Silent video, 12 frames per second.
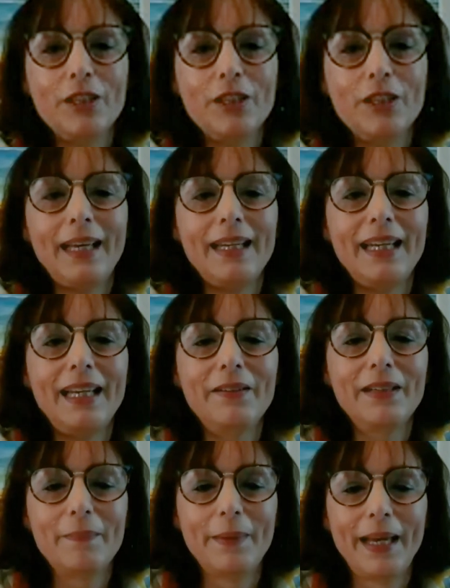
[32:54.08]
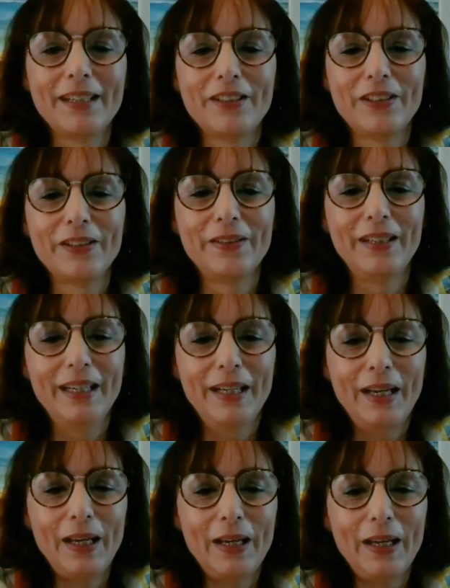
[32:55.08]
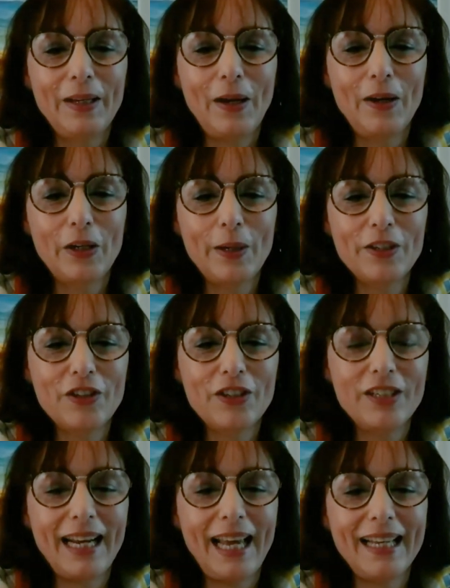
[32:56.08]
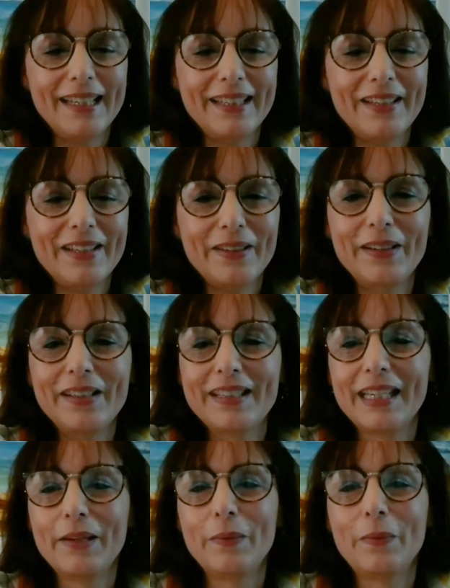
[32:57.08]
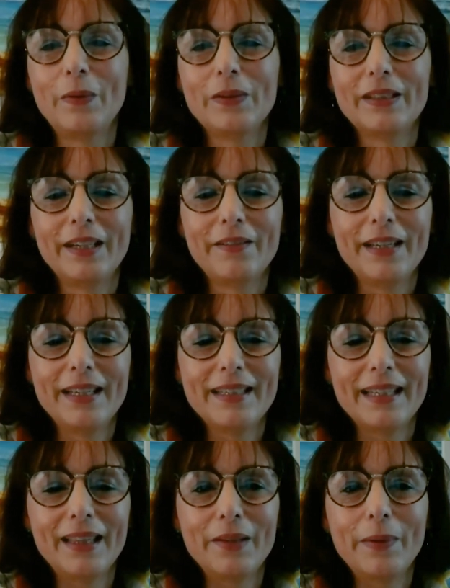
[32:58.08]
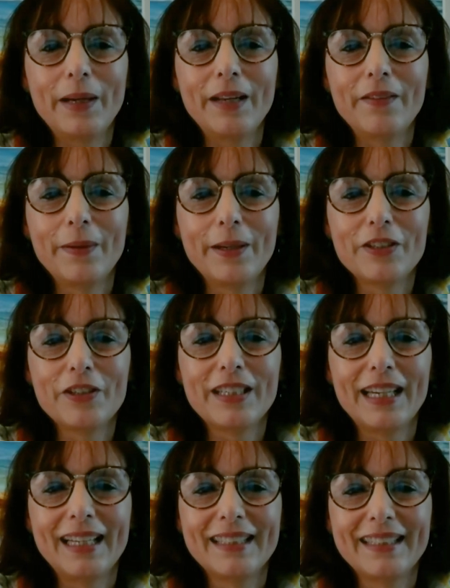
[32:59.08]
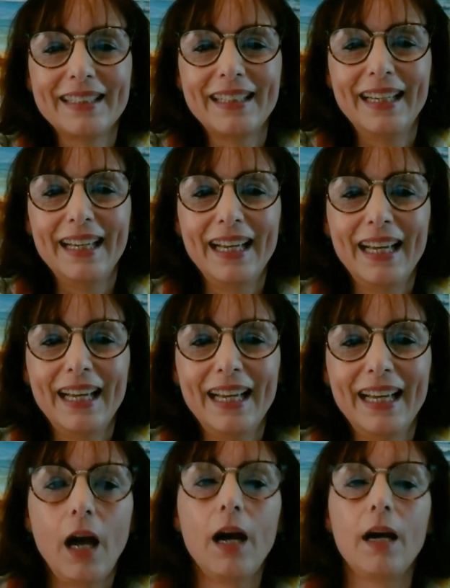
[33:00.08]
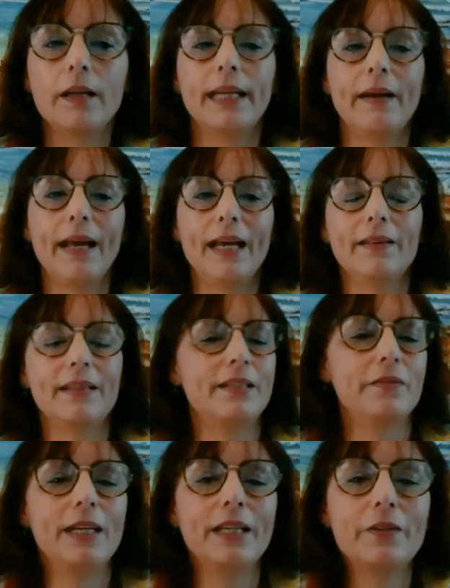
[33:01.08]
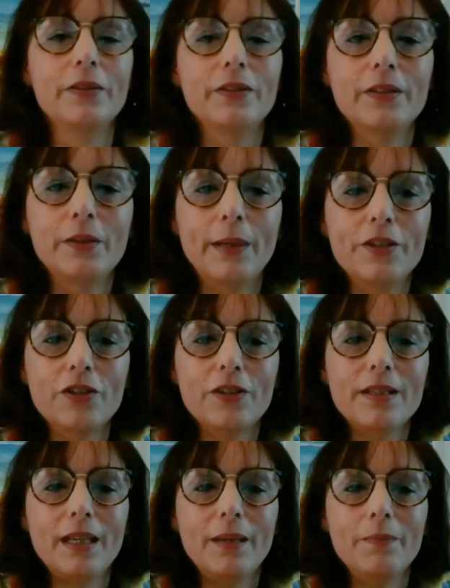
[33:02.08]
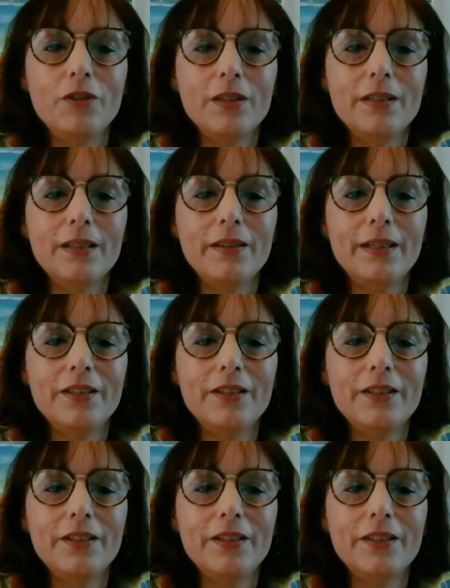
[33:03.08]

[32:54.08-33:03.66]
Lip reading: that now and get back to our questions and answers. So I'm going to see what there is in the way of questions and answer. Now these are really good questions. I'm just going